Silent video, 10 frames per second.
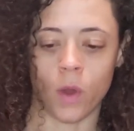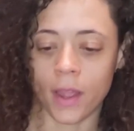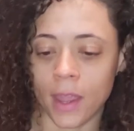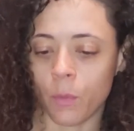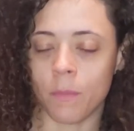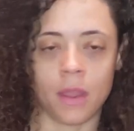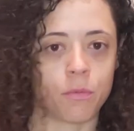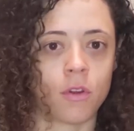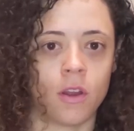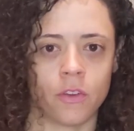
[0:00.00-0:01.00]
why can't
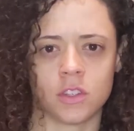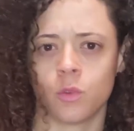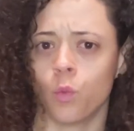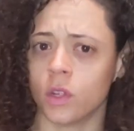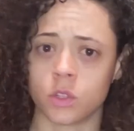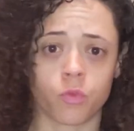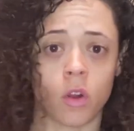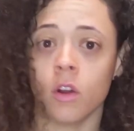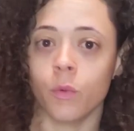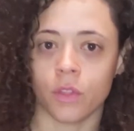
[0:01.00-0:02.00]
we make progress?
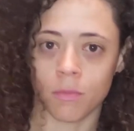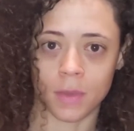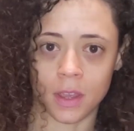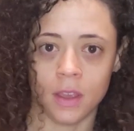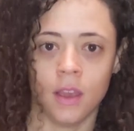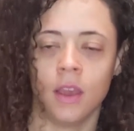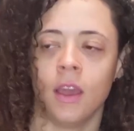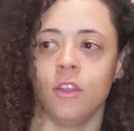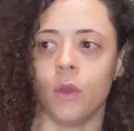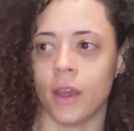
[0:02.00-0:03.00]
What's wrong with me?
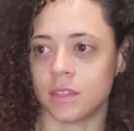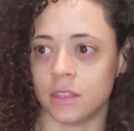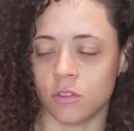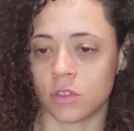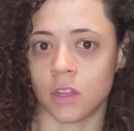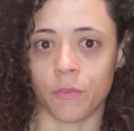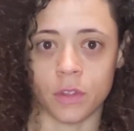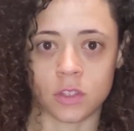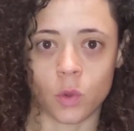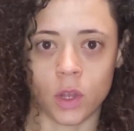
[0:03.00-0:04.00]
And you ask
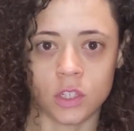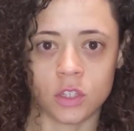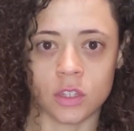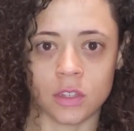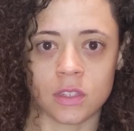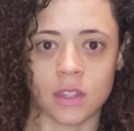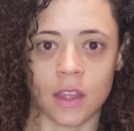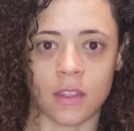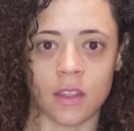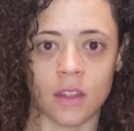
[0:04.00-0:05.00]
yourself these
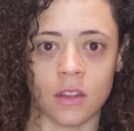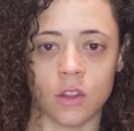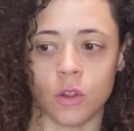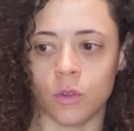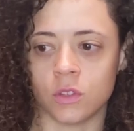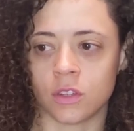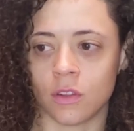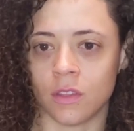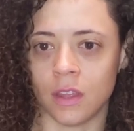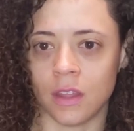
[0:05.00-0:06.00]
questions, and then you
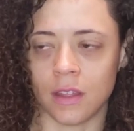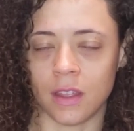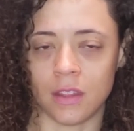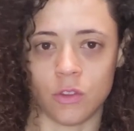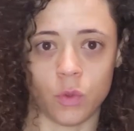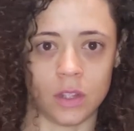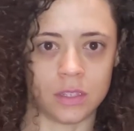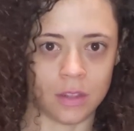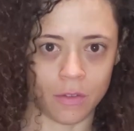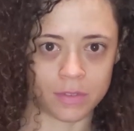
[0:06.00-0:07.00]
start thinking like,
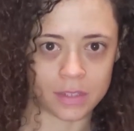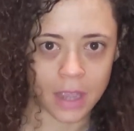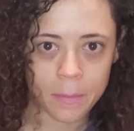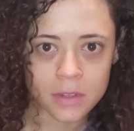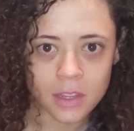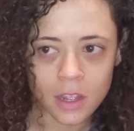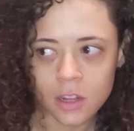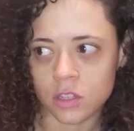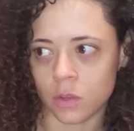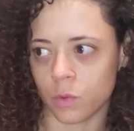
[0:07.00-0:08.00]
do I
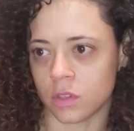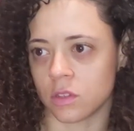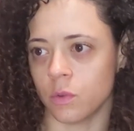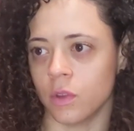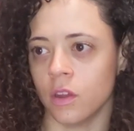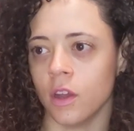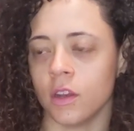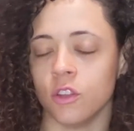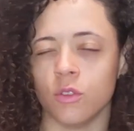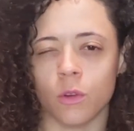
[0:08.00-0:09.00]
self-sabotage? Like, what's going
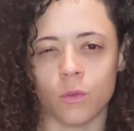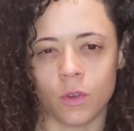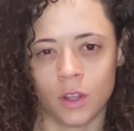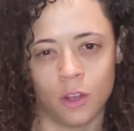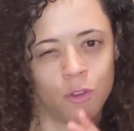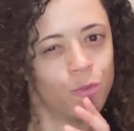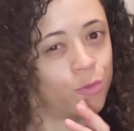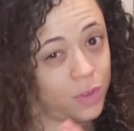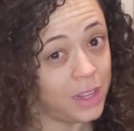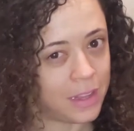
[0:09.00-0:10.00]
on? And you don't
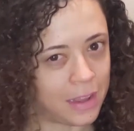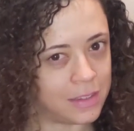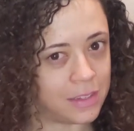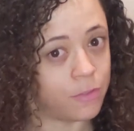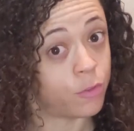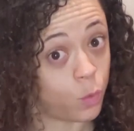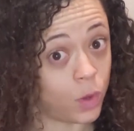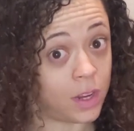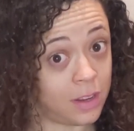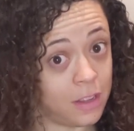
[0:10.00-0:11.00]
realize it
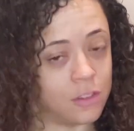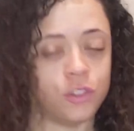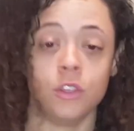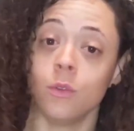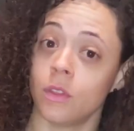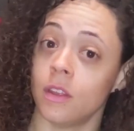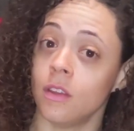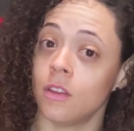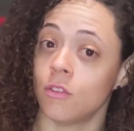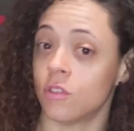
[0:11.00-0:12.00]
for what it is. You
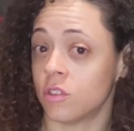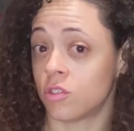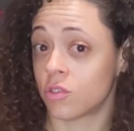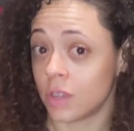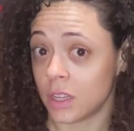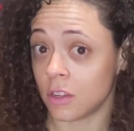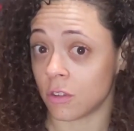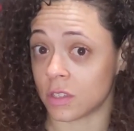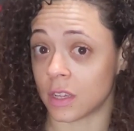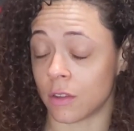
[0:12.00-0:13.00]
think you're just
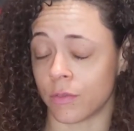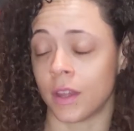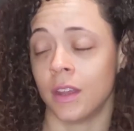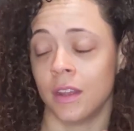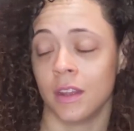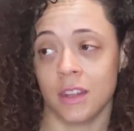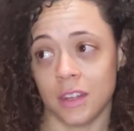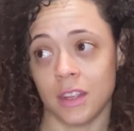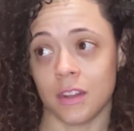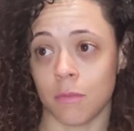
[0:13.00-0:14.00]
treating yourself.
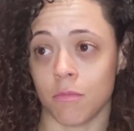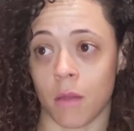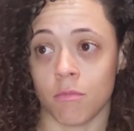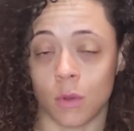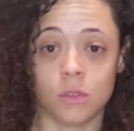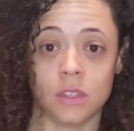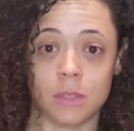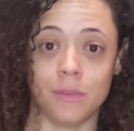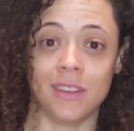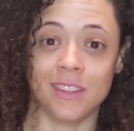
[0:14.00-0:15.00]
And again, I'm
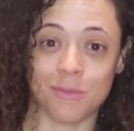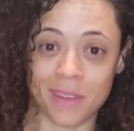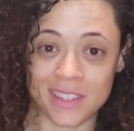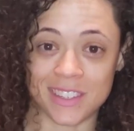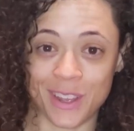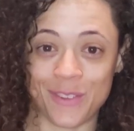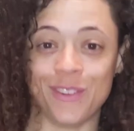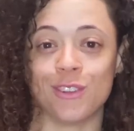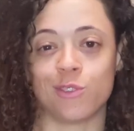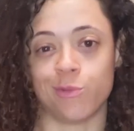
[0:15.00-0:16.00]
mostly speaking to
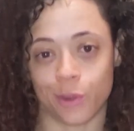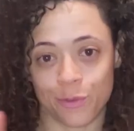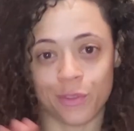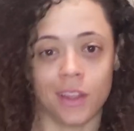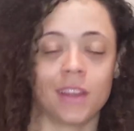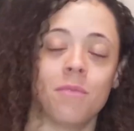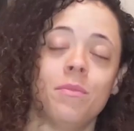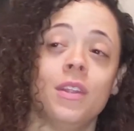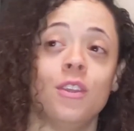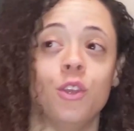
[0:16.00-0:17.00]
myself here, so don't feel like
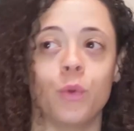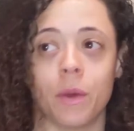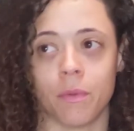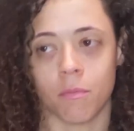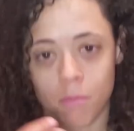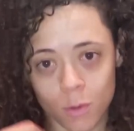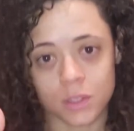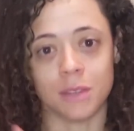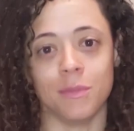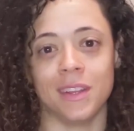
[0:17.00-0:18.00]
I'm beating you up. I'm
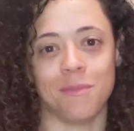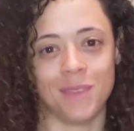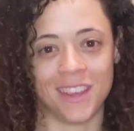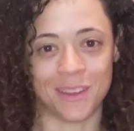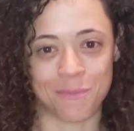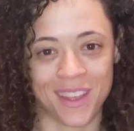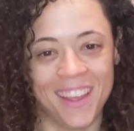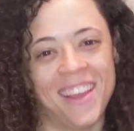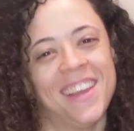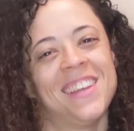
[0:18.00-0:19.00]
mostly beating me up.
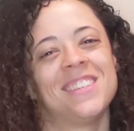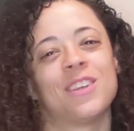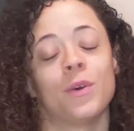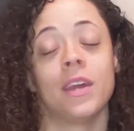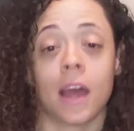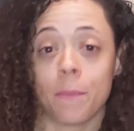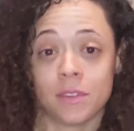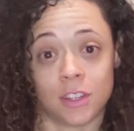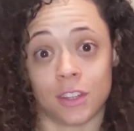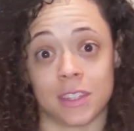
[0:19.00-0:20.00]
So it
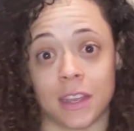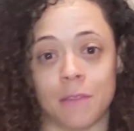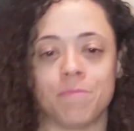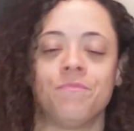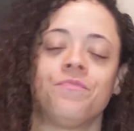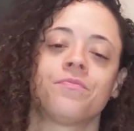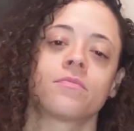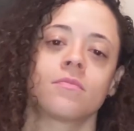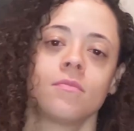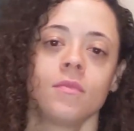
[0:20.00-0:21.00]
happens all the time.
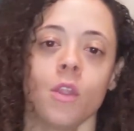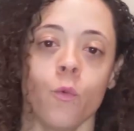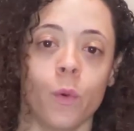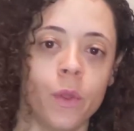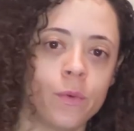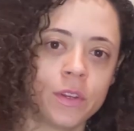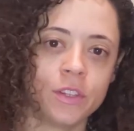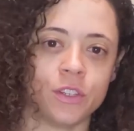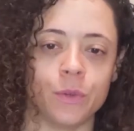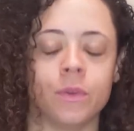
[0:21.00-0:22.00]
What we
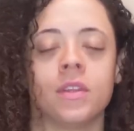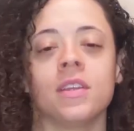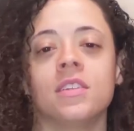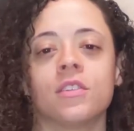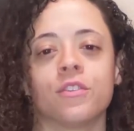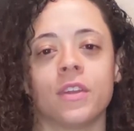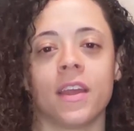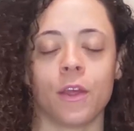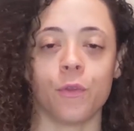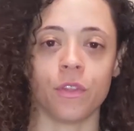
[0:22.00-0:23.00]
want to do is learn
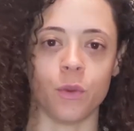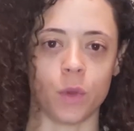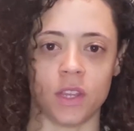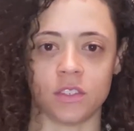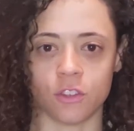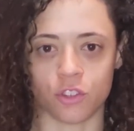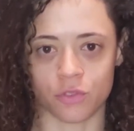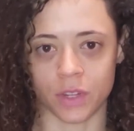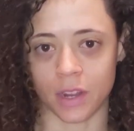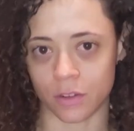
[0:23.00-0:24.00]
healthy ways to
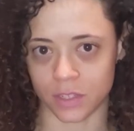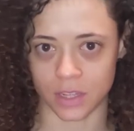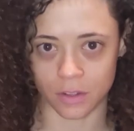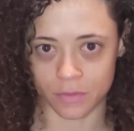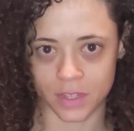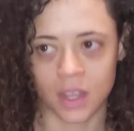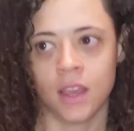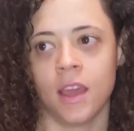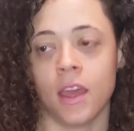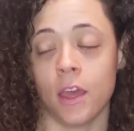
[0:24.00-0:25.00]
treat ourselves,
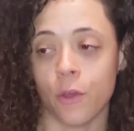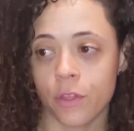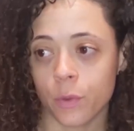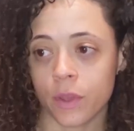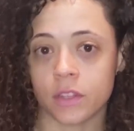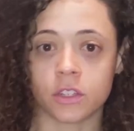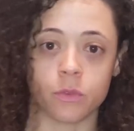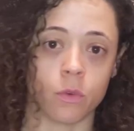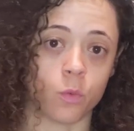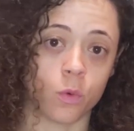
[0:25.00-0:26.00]
healthy ways
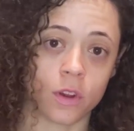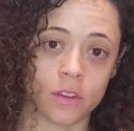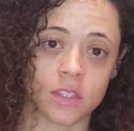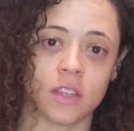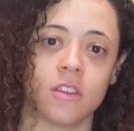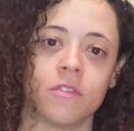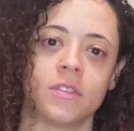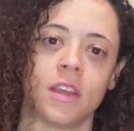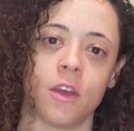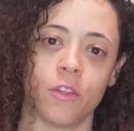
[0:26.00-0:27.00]
to reward
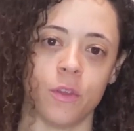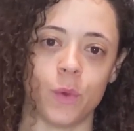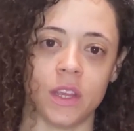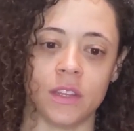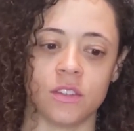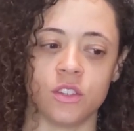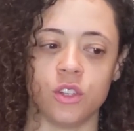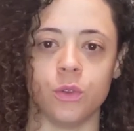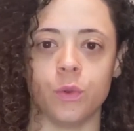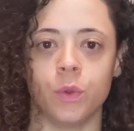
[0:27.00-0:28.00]
ourselves, healthy ways
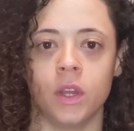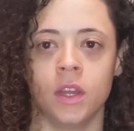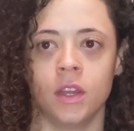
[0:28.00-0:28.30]
to